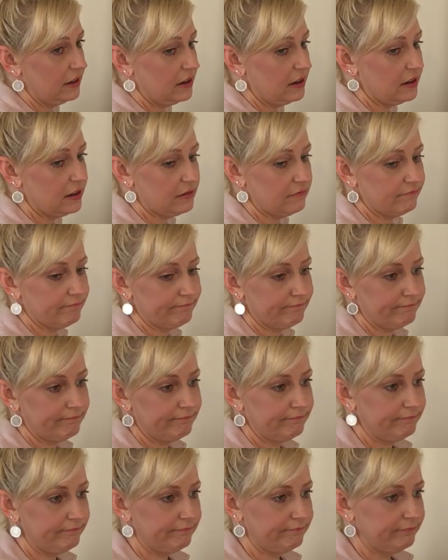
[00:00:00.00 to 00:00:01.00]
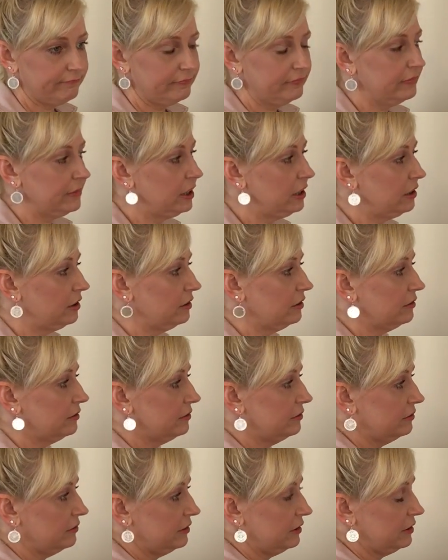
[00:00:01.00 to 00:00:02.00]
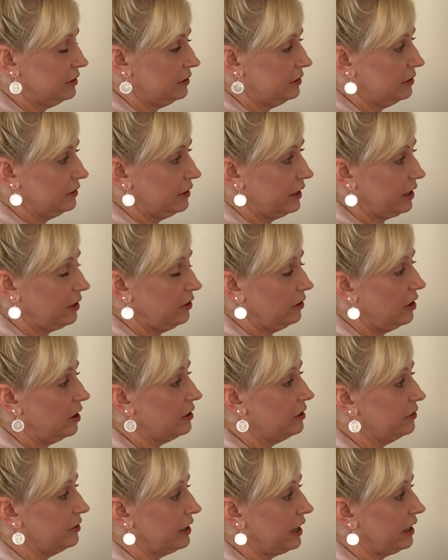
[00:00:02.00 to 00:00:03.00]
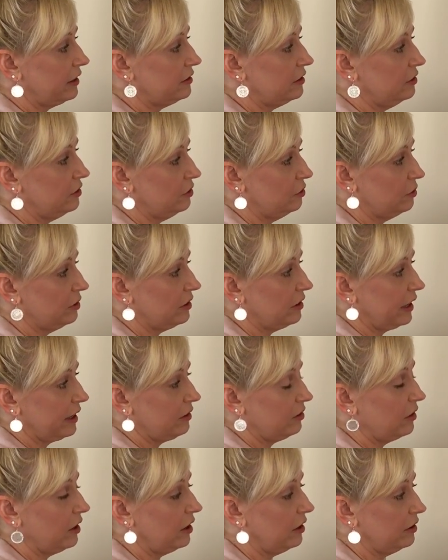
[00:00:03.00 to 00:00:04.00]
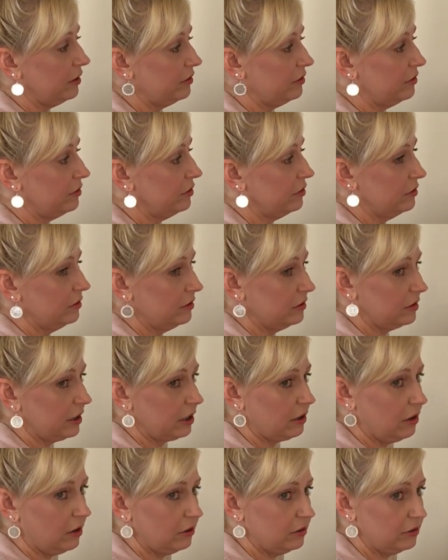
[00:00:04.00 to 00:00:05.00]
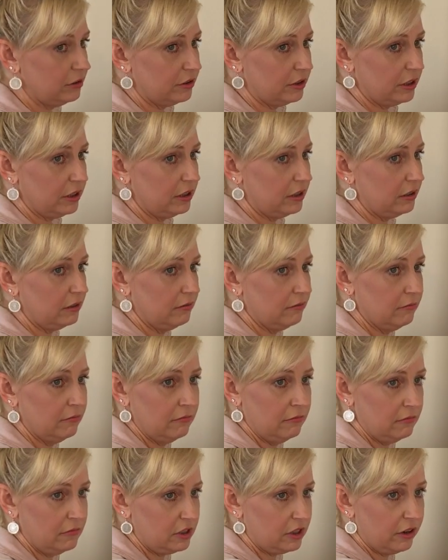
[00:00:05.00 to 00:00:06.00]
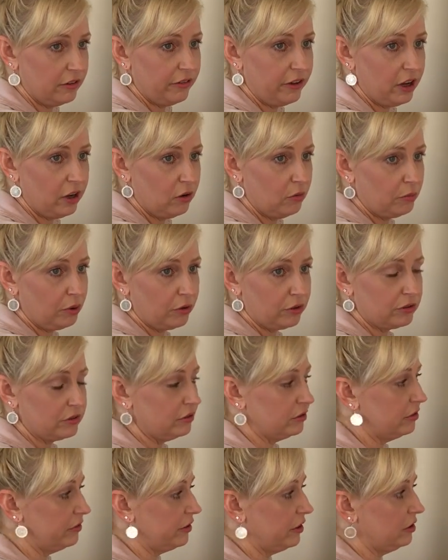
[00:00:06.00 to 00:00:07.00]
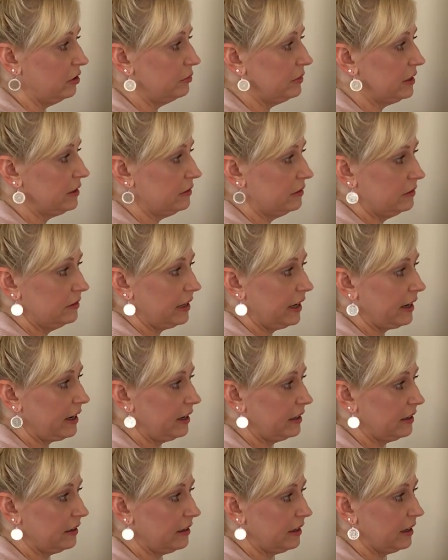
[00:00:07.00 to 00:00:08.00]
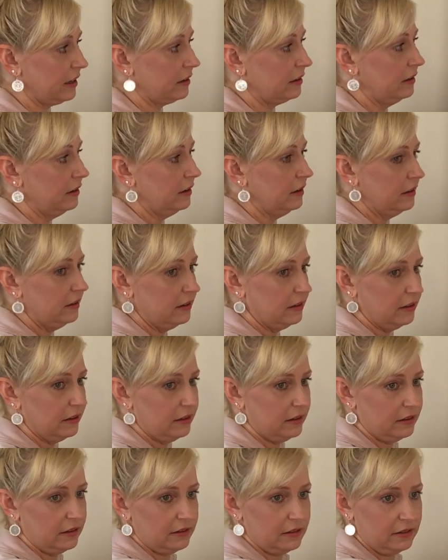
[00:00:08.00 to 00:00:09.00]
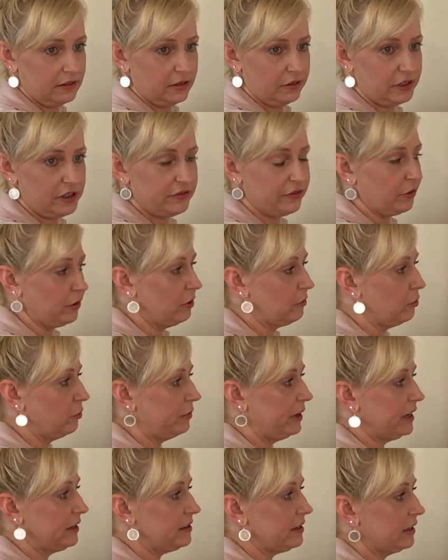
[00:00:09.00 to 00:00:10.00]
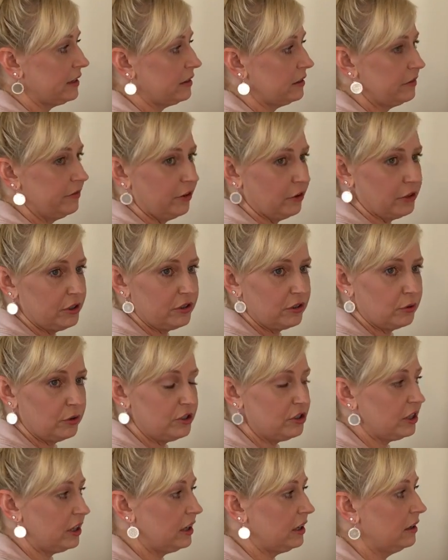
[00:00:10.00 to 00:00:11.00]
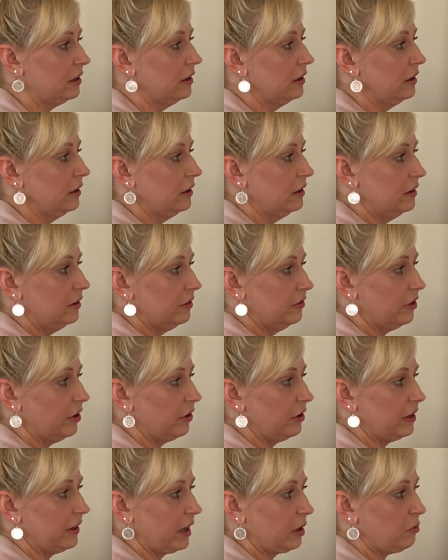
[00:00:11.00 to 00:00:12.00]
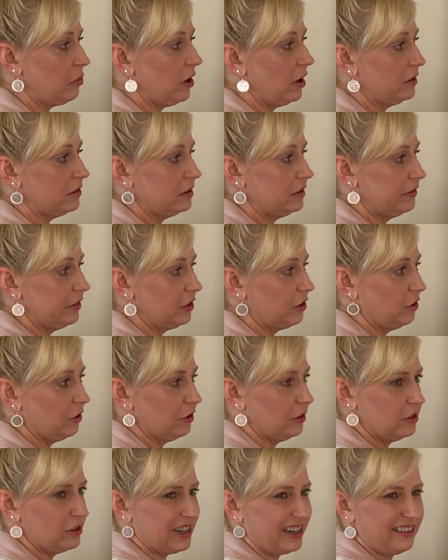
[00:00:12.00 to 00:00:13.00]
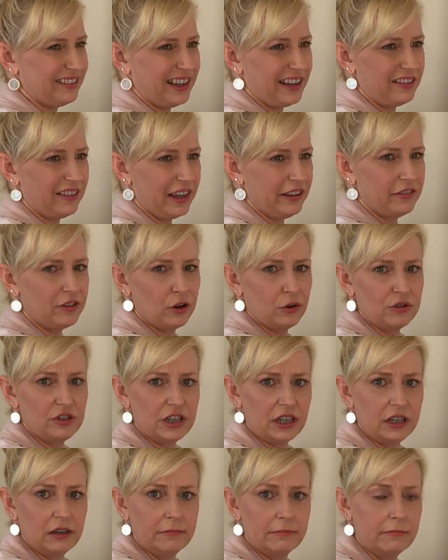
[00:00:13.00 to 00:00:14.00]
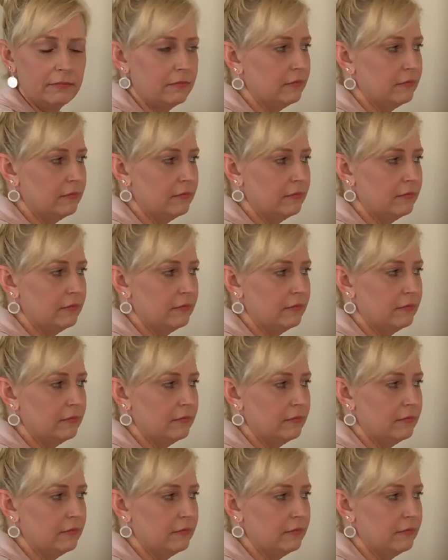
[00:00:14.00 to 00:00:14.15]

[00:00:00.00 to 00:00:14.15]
um, you know, like a lot of it has to do with like love, psychology, self-help, personal development, that kind of thing. Uh, you know, he's very romantic, very squishy, very like positive, encouraging, like life coachy.